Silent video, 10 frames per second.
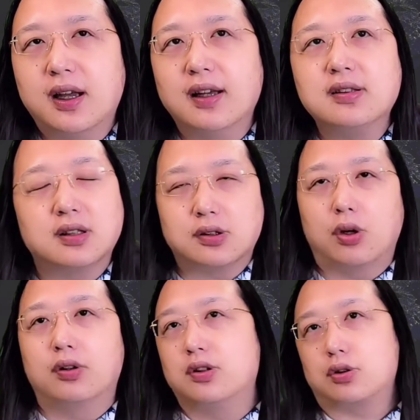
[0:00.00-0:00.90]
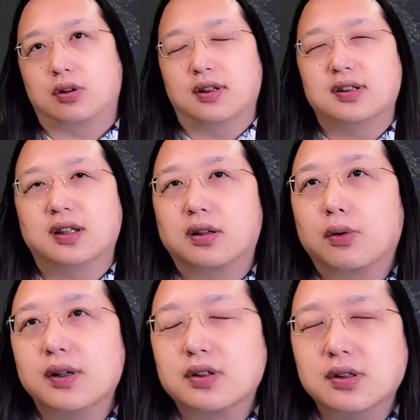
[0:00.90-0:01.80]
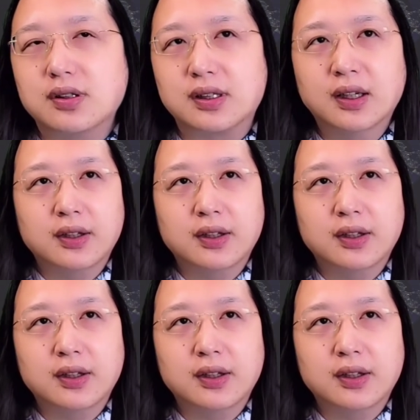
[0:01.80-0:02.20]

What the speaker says: answers all the journalistic questions,